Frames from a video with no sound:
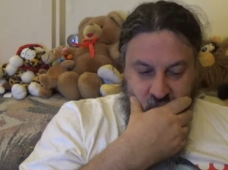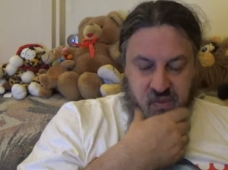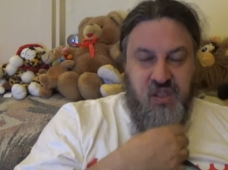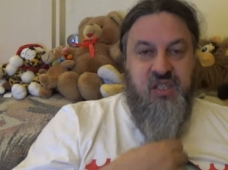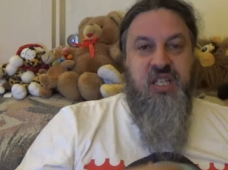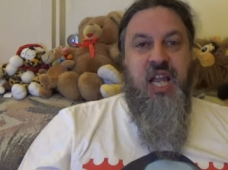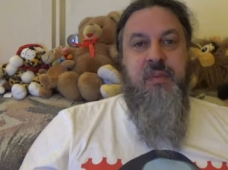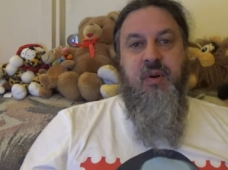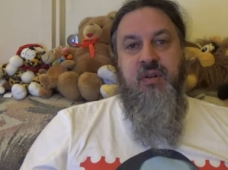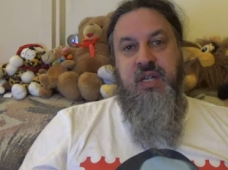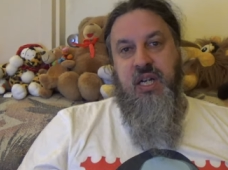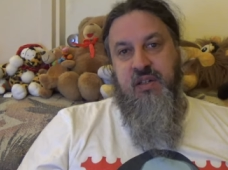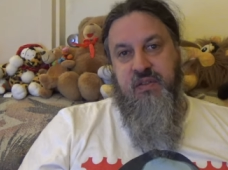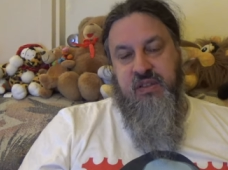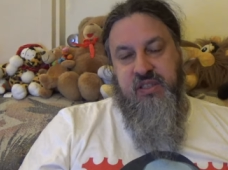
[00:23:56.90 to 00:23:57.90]
Cyborg
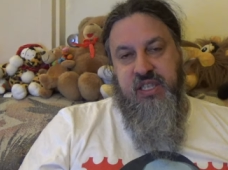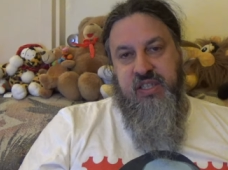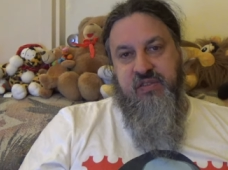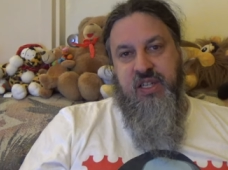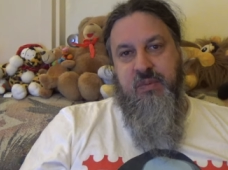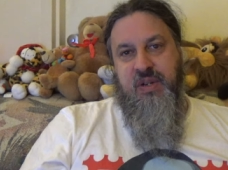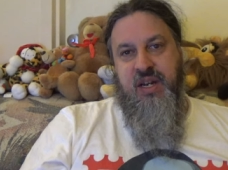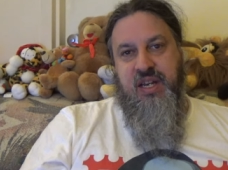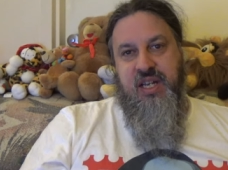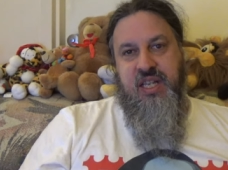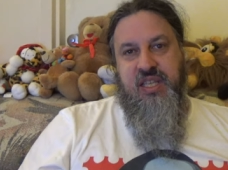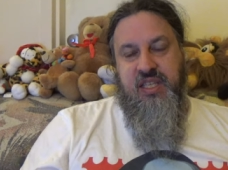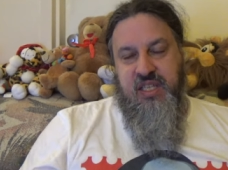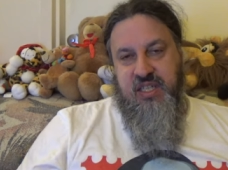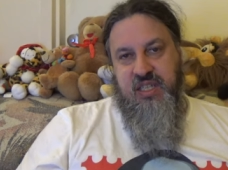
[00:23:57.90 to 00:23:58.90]
Alpha TV, but I didn't
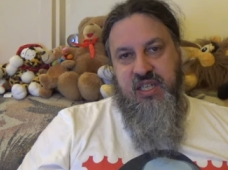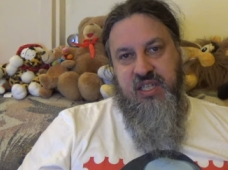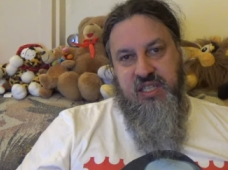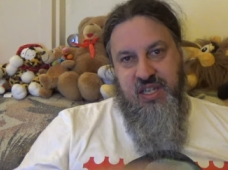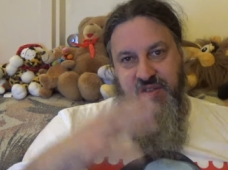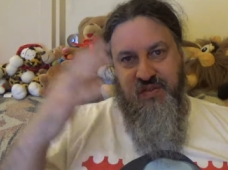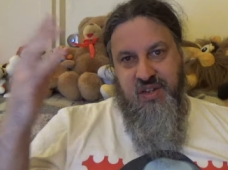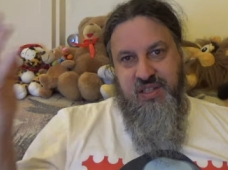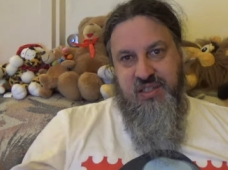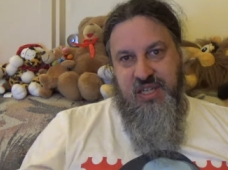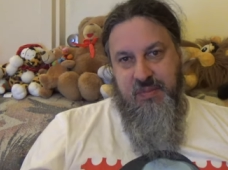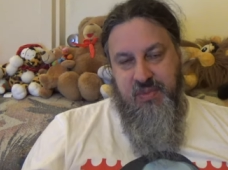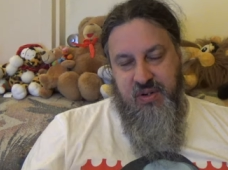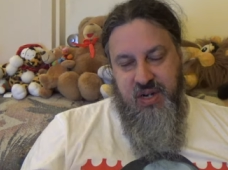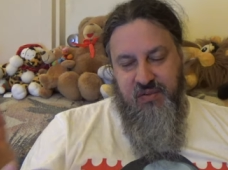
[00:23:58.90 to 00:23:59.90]
get the stuff on
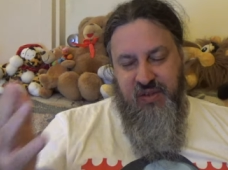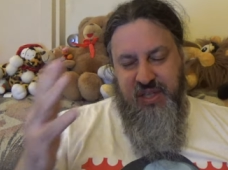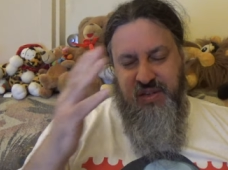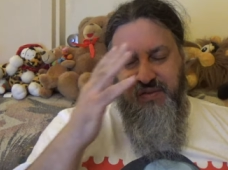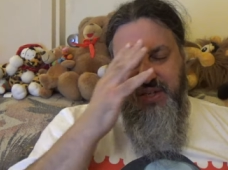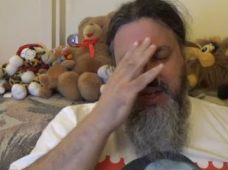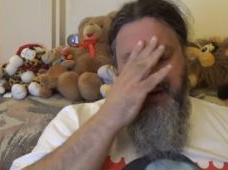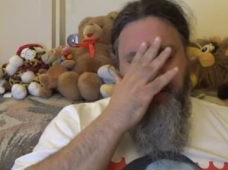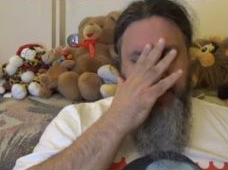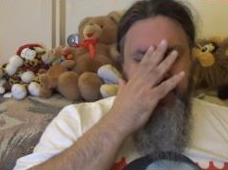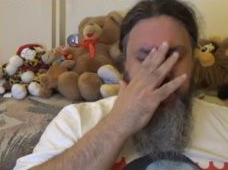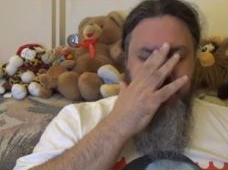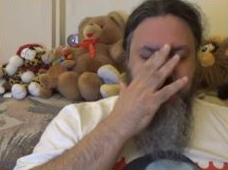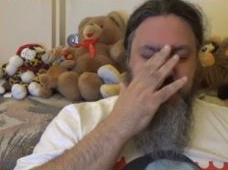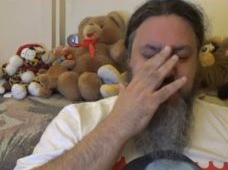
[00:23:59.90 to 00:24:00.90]
Cyborg Alpha TV
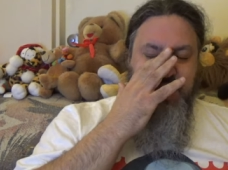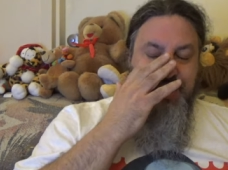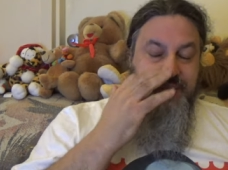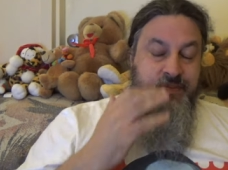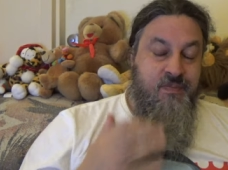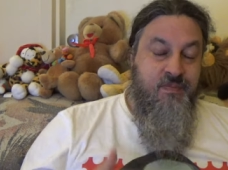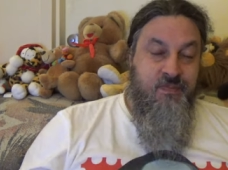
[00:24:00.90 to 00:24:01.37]
Network out because